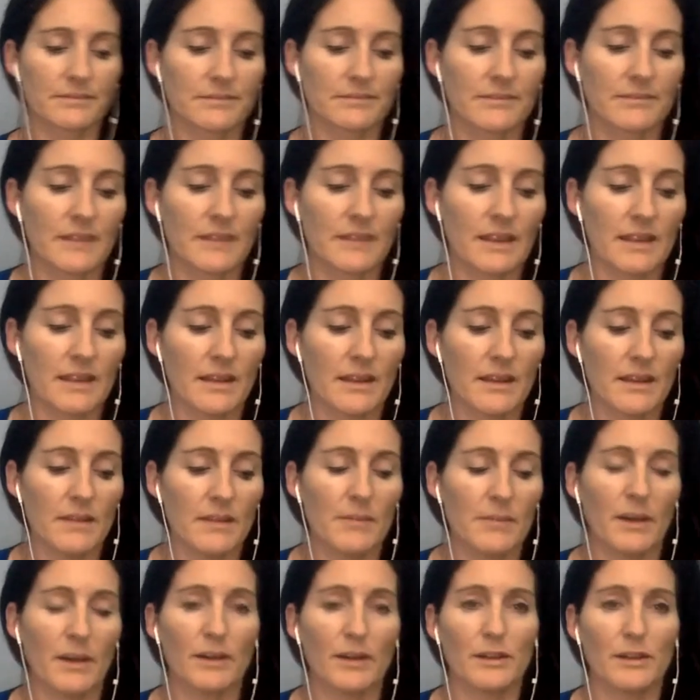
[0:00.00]
And think
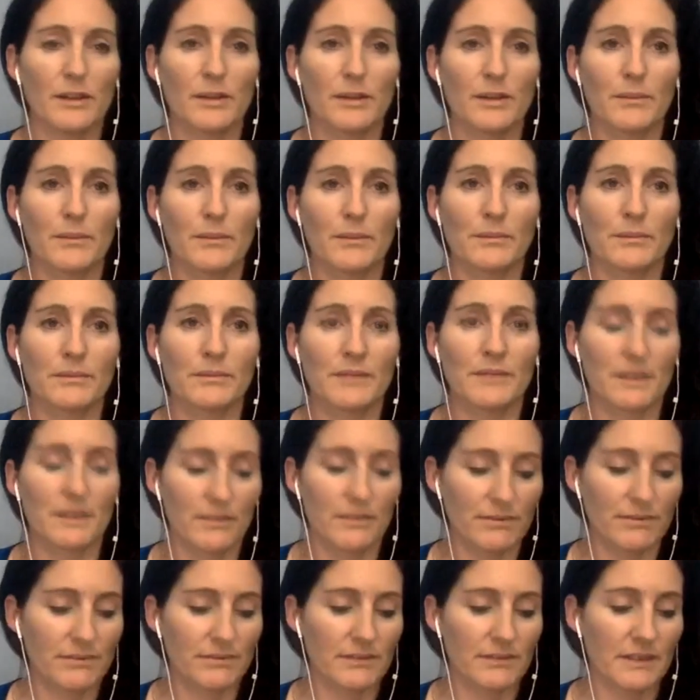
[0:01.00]
about your, the,
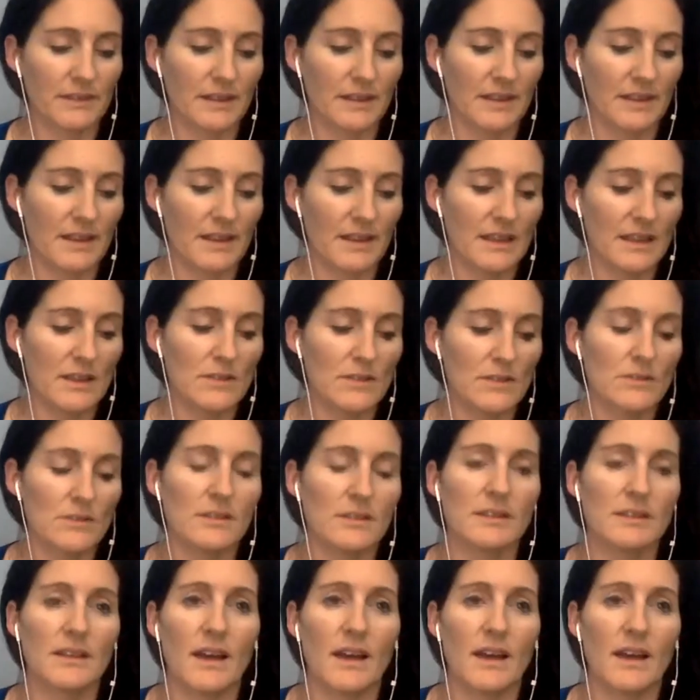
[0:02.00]
the thing you
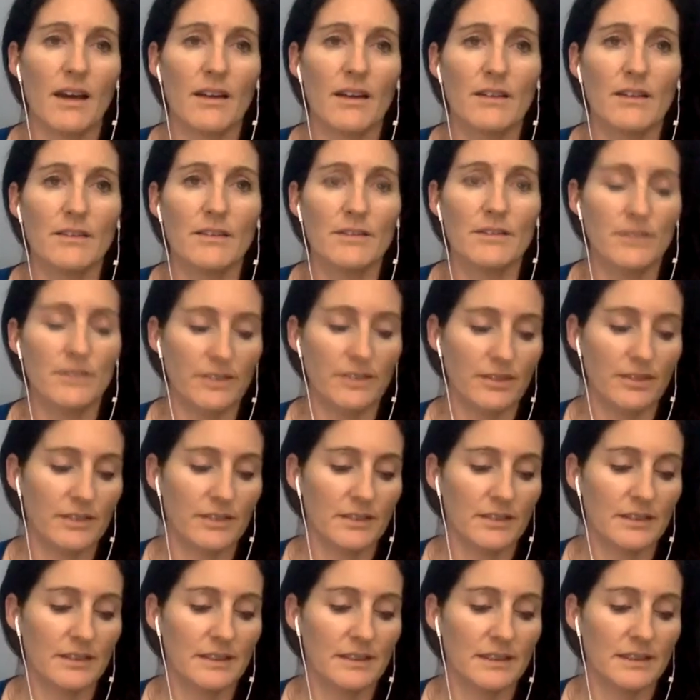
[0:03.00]
love
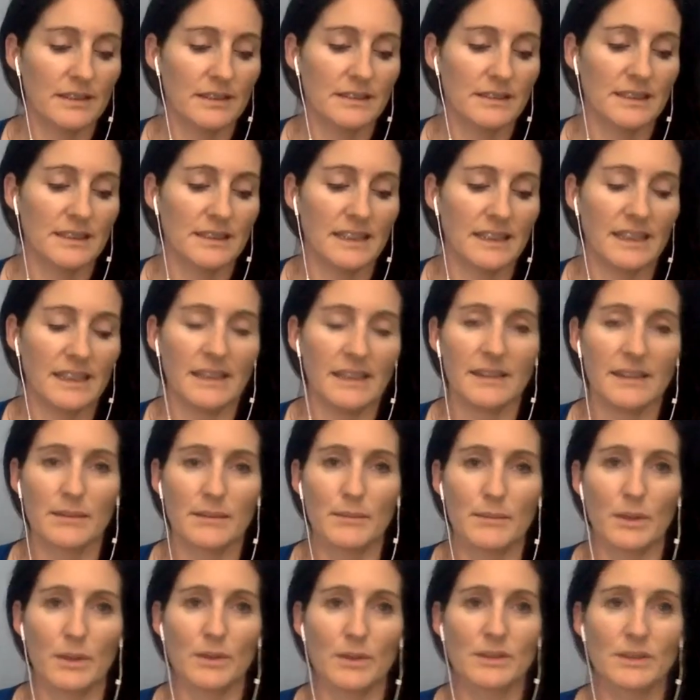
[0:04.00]
to eat the
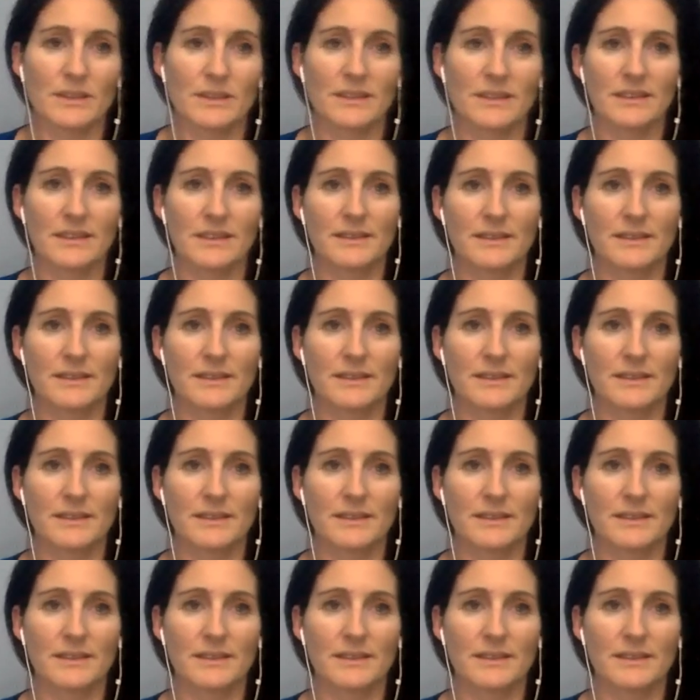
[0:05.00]
most.